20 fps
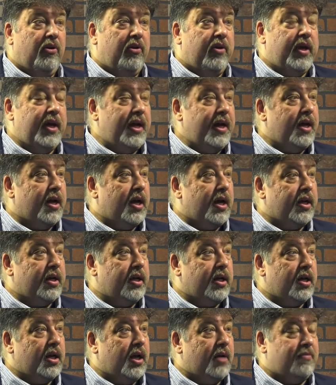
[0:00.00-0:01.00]
Yeah, I
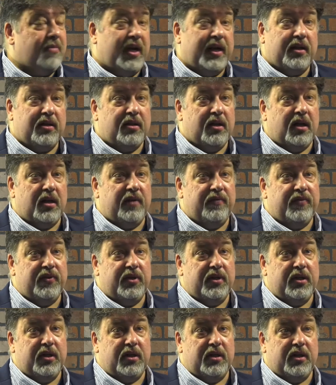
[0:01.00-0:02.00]
got Mike
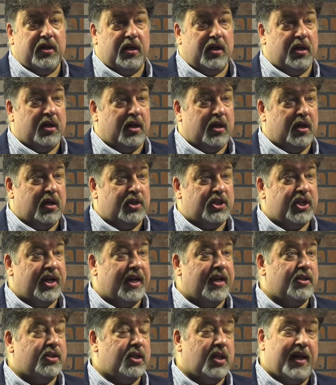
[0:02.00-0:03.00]
Donovan,
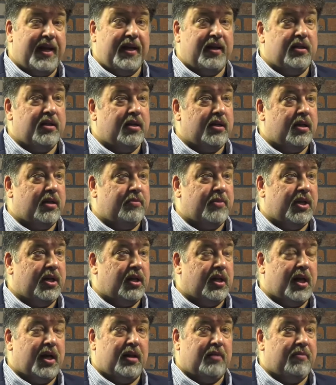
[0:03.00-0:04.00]
Chance Langdon. I mean, a
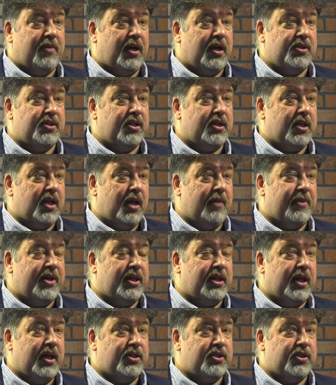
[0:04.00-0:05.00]
lot of Boston comedy
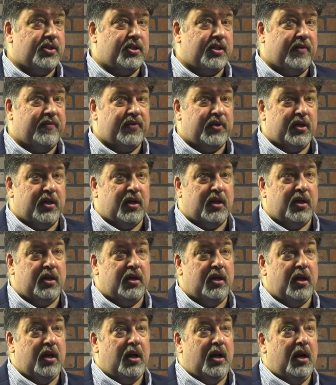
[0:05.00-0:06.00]
legends I've
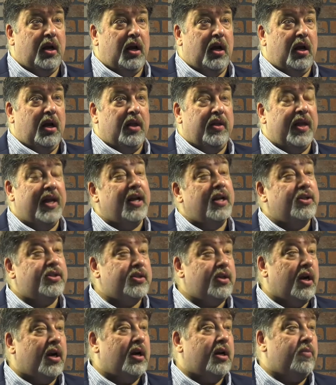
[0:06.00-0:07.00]
done. Then I
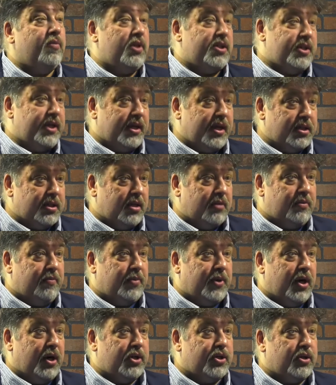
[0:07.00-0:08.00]
started, once I got done the
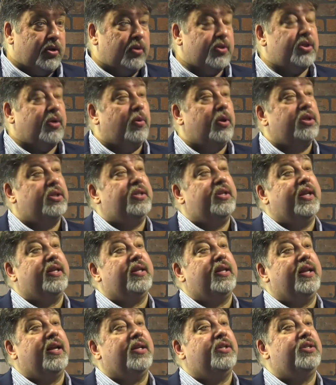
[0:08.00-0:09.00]
bar shows, I wanted to take
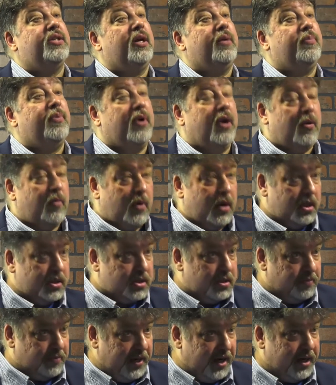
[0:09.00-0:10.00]
the next step where I wanted
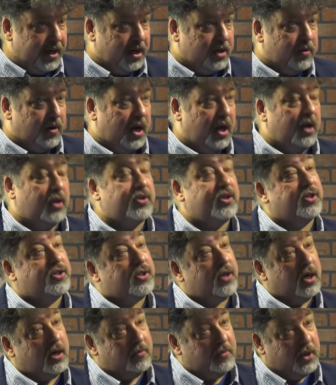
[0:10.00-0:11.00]
some bigger crowds. I
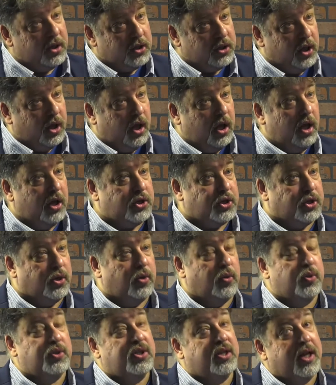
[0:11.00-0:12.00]
started booking the hall
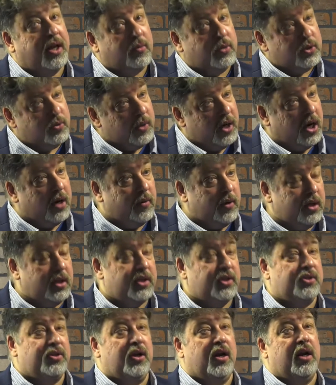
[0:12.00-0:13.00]
shows, and that was when I
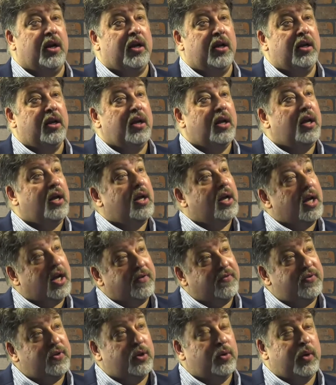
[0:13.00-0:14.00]
really started.
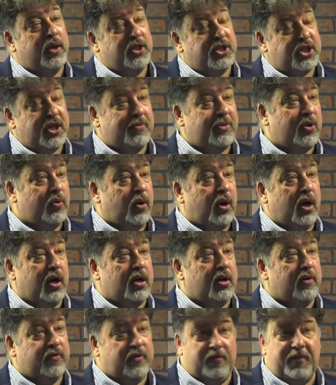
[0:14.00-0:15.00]
I flew in Jimmy
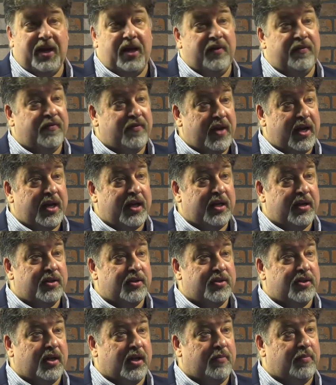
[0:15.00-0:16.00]
Walker from out in
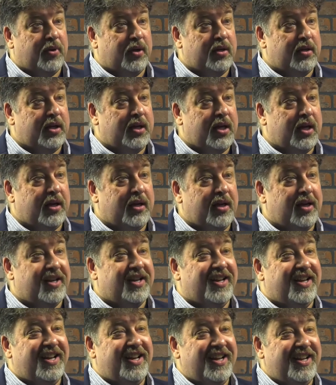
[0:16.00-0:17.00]
Vegas. Really?
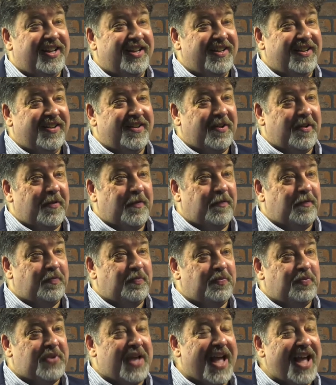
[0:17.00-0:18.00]
The Kid
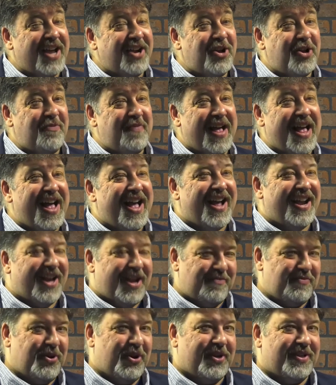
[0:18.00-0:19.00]
Dynamite? Dynamite!
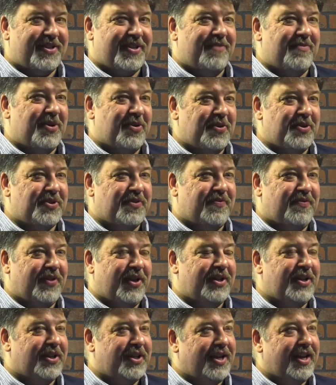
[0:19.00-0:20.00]
I booked him. It was a
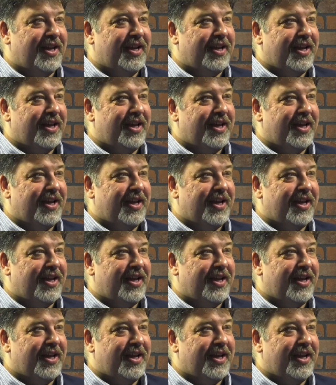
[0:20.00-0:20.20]
fun thing.